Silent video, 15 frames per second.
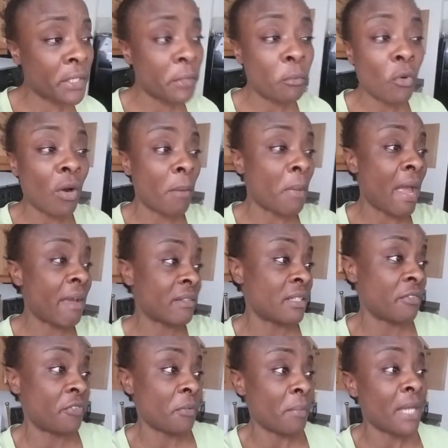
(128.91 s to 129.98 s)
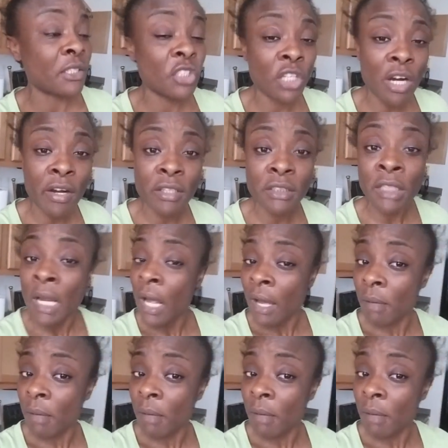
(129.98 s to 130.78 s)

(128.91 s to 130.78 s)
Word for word: anymore. I'm active in my church.